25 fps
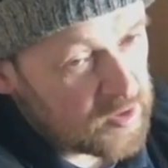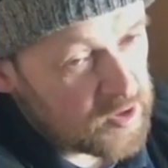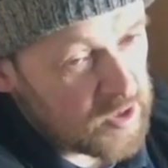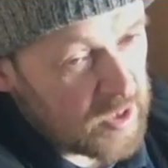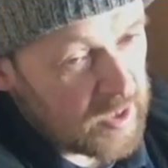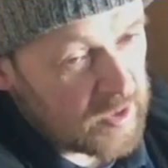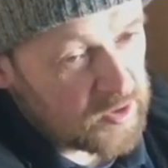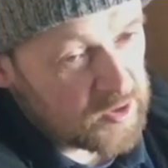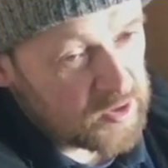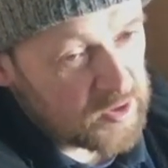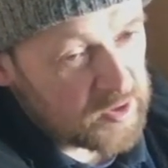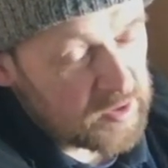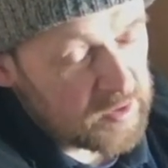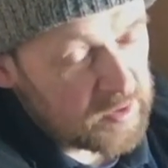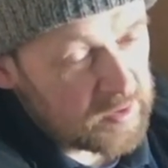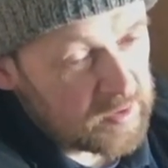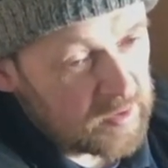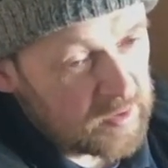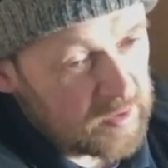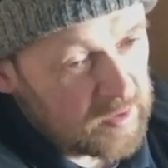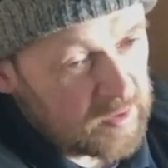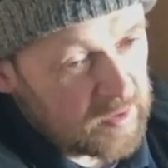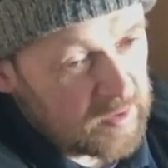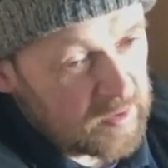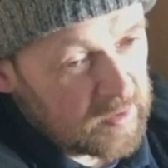century,
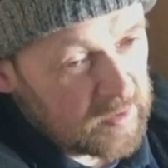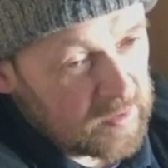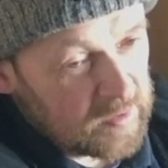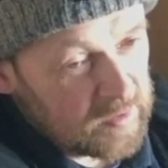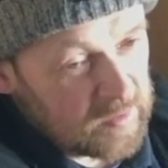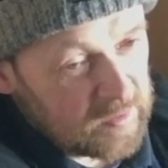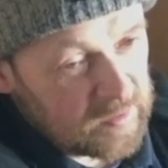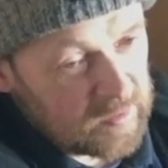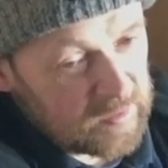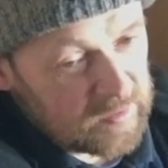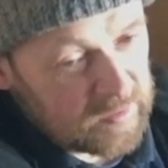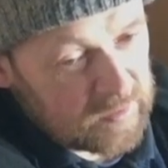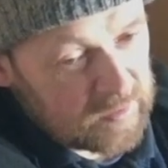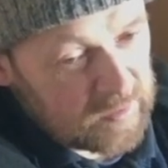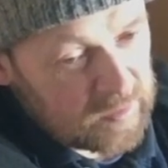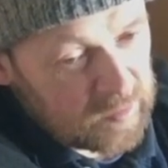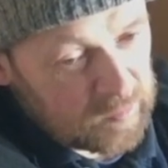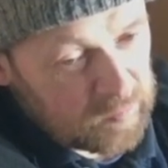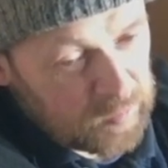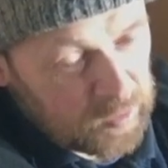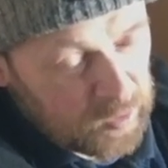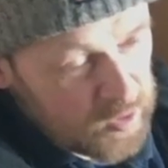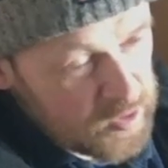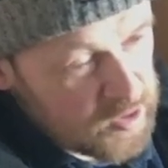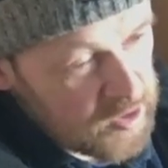the
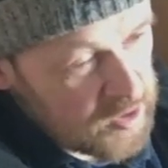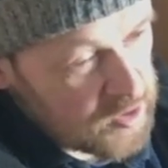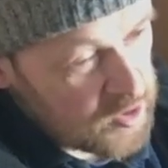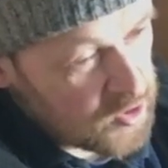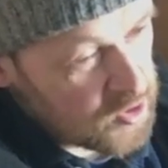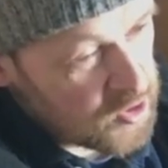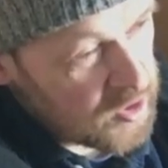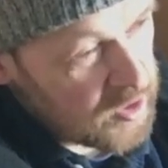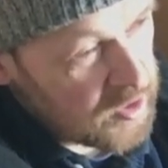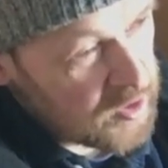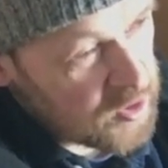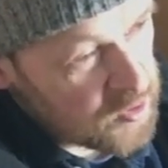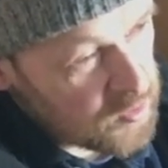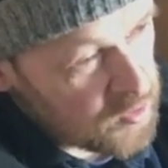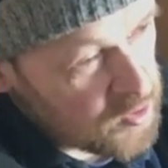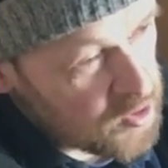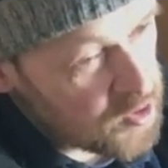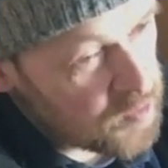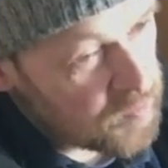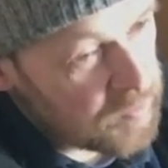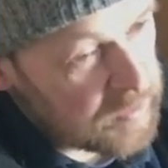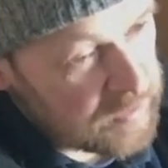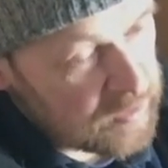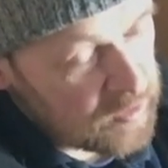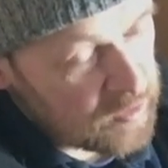process of change was
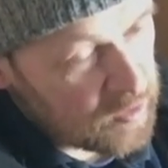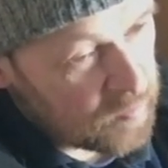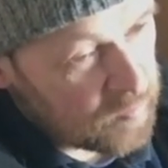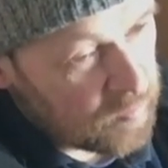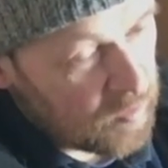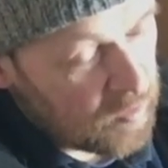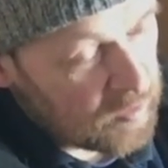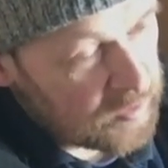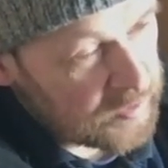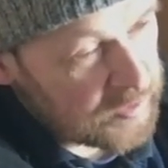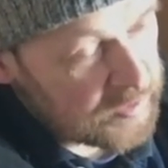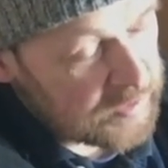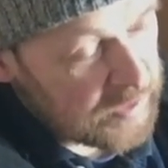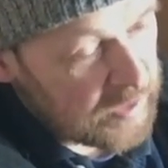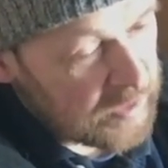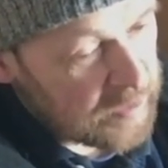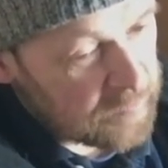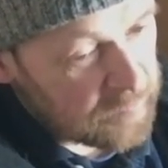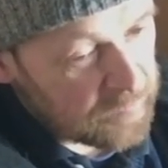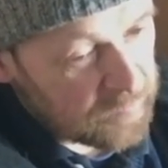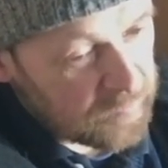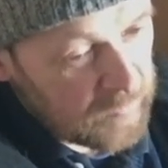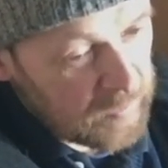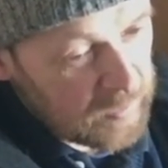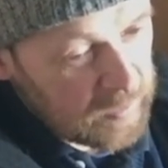speeding up all the
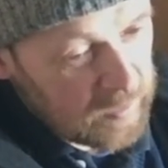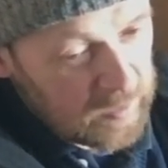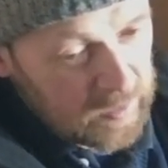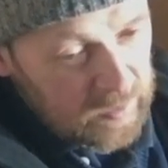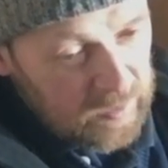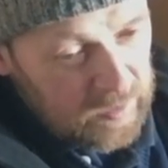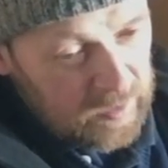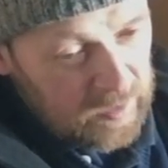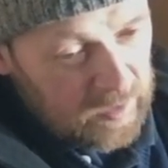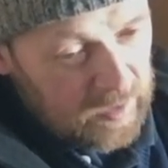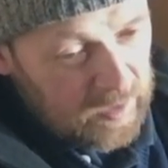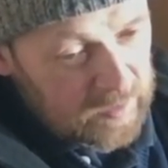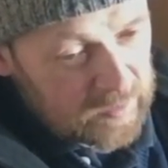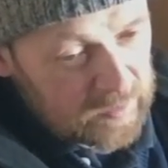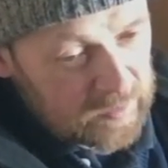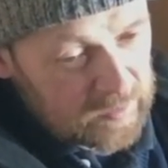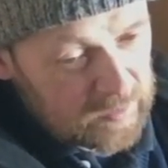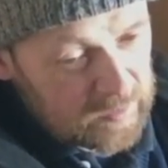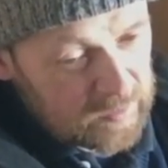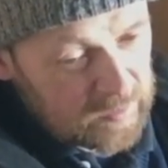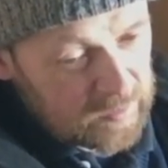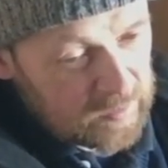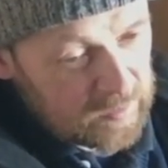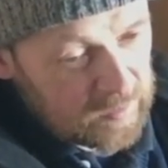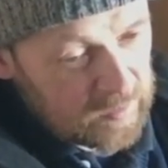time, and
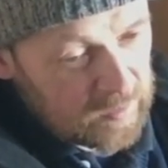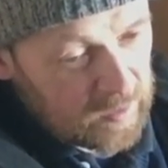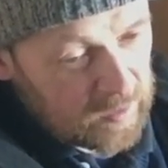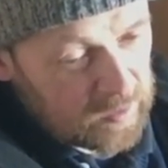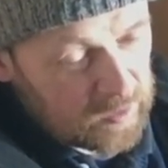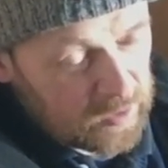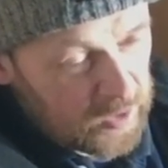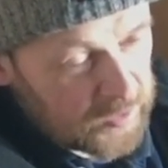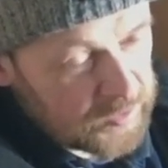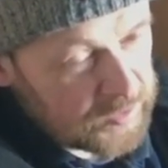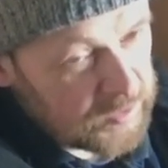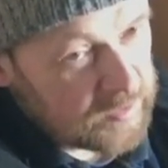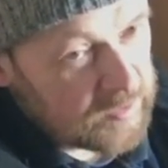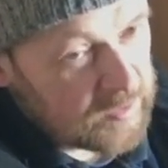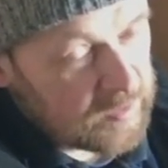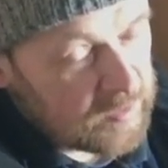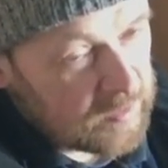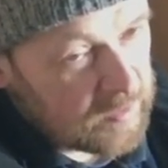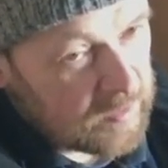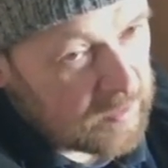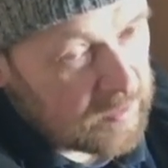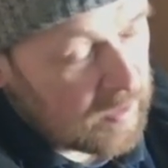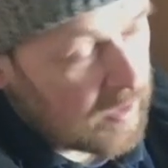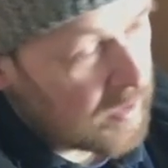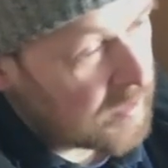a lot of
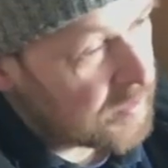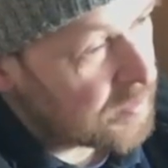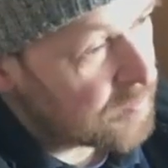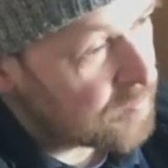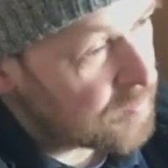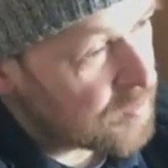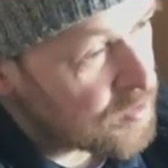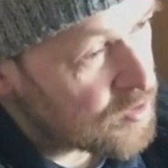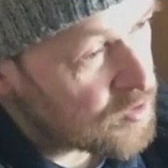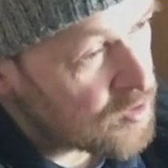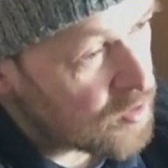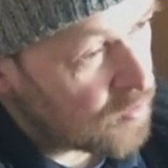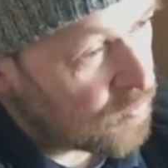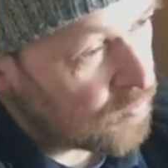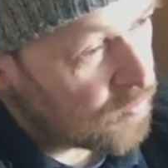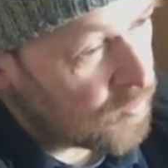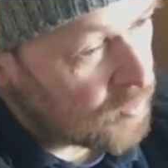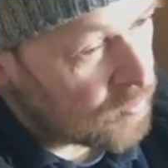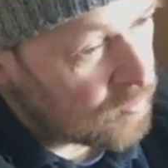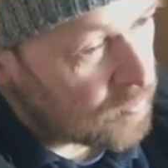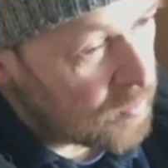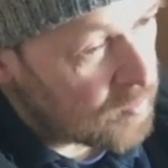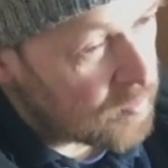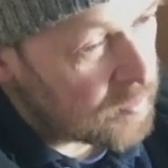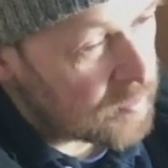the elements of
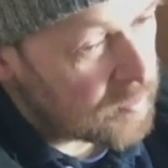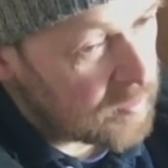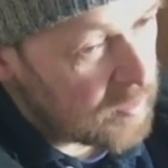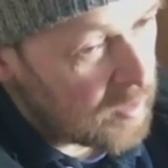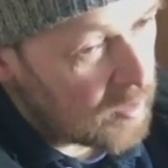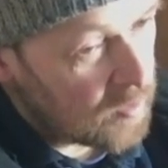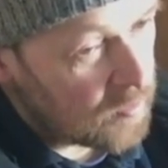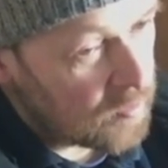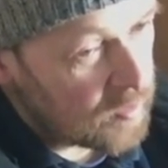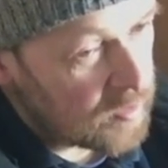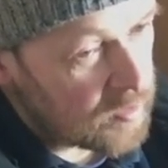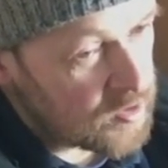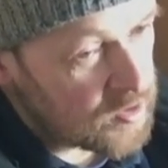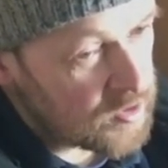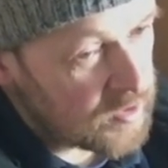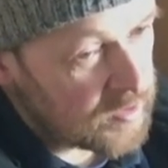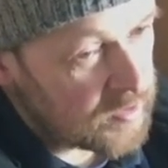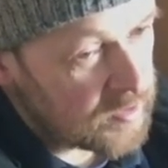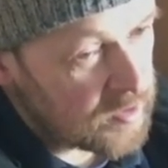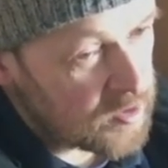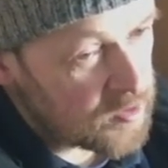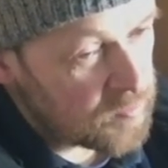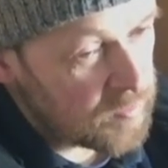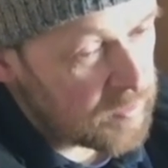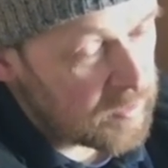what we would now
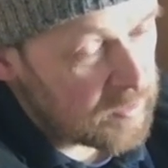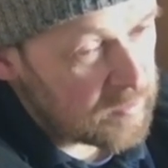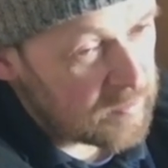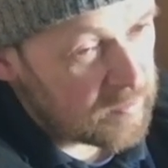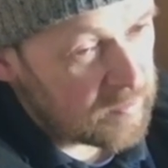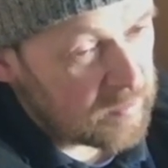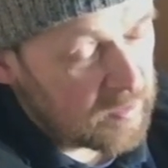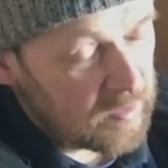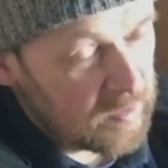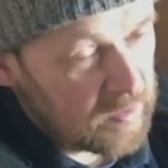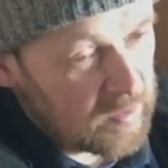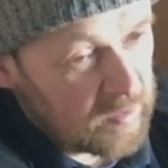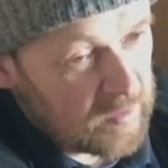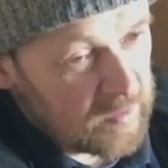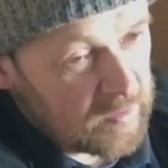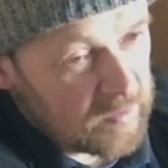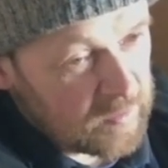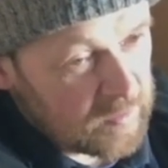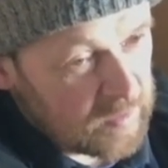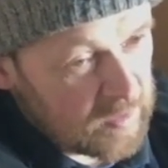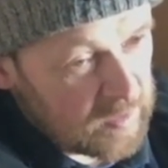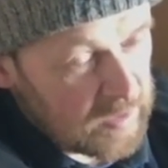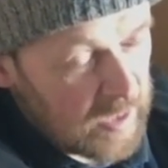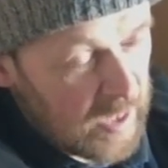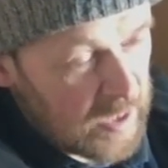consider as being
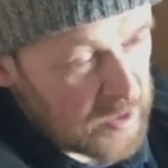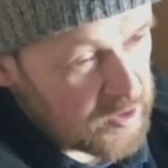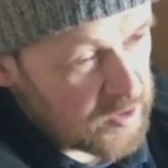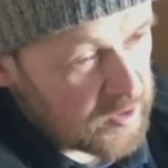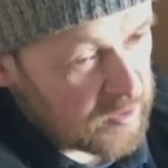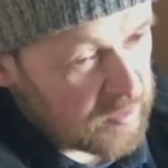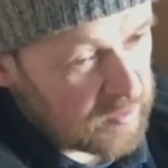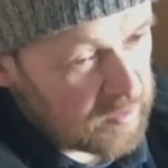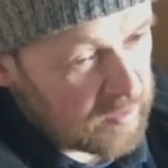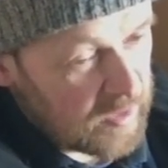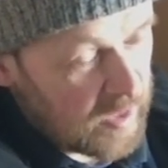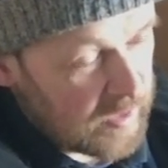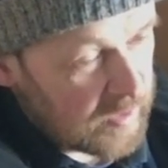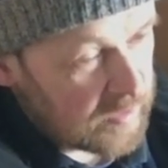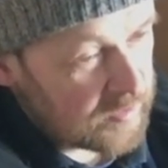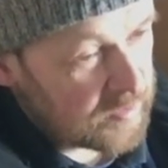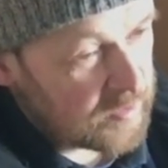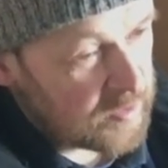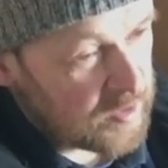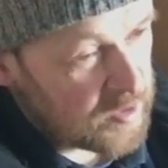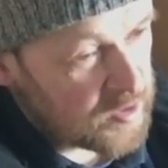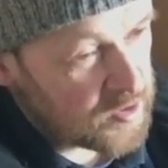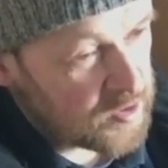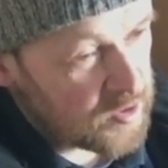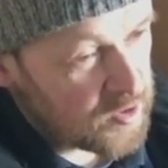classic
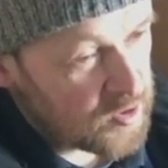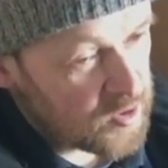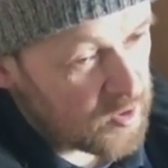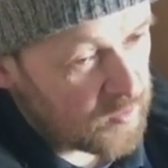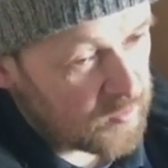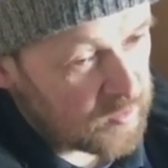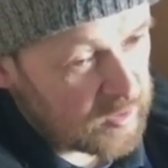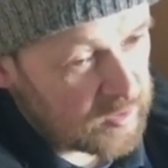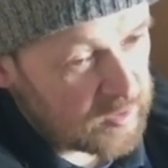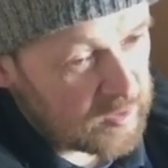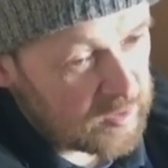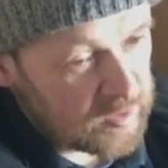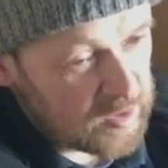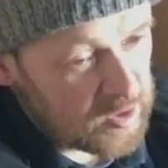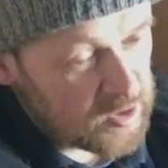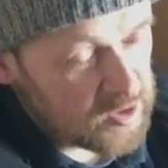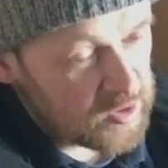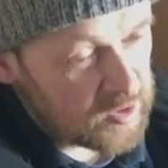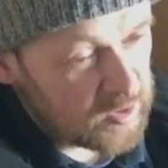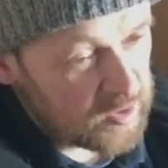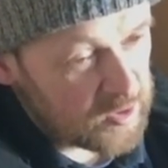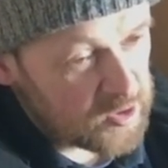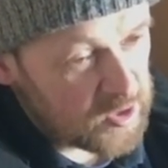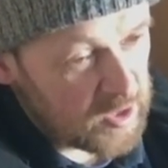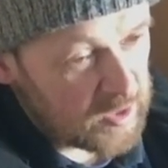characteristics of the
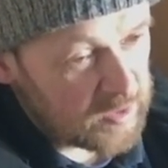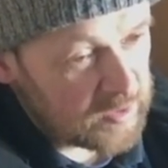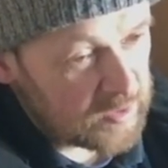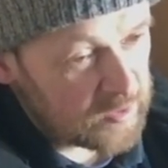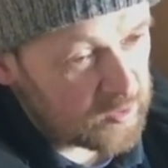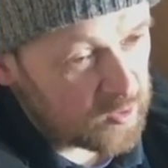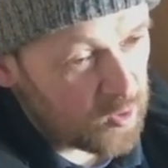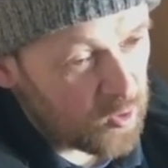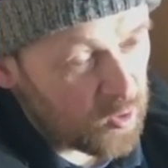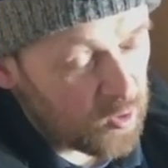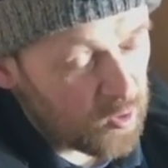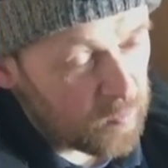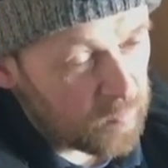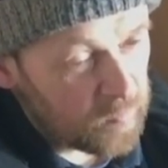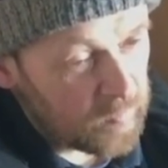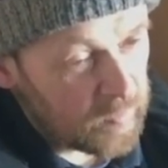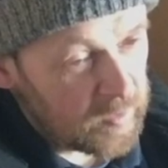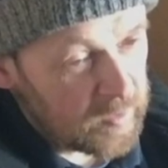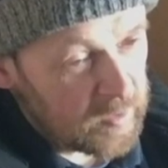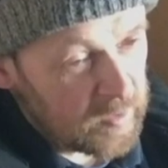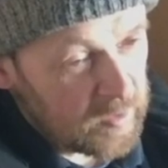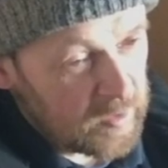traditional Shetland home